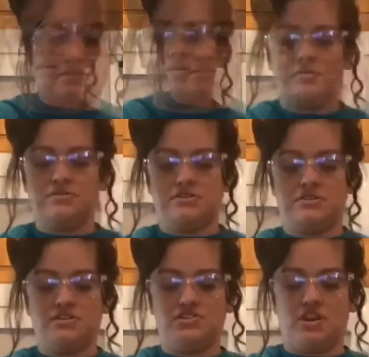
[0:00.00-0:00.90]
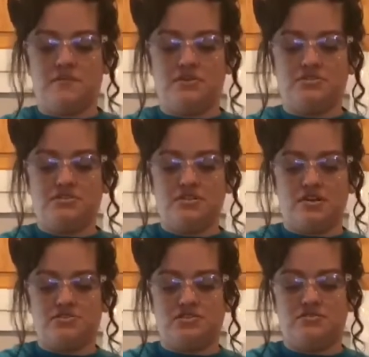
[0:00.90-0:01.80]
Once you're done chopping your
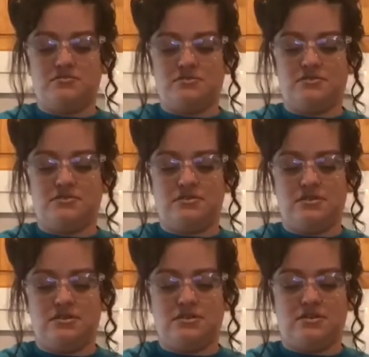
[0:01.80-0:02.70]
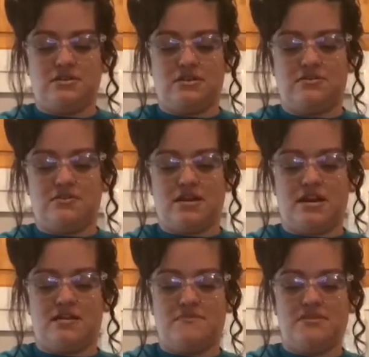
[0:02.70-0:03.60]
cilantro, you're gonna
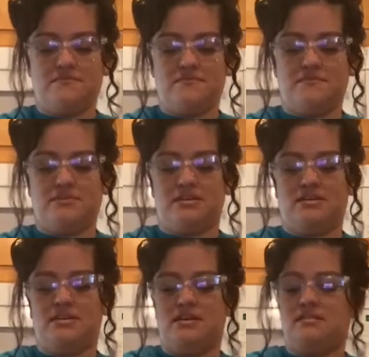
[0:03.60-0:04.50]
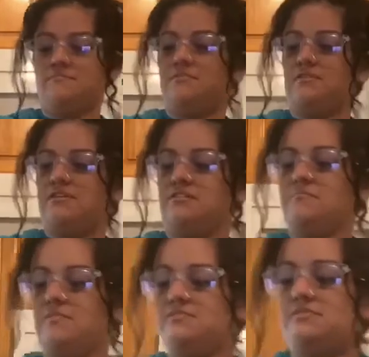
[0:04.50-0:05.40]
grab it and again, put it in your
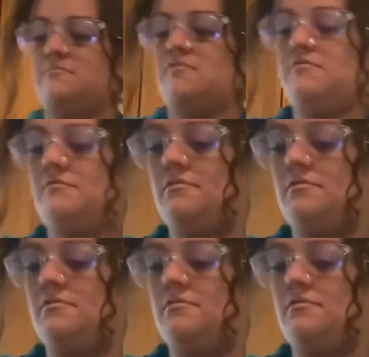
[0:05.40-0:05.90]
mixing bowl.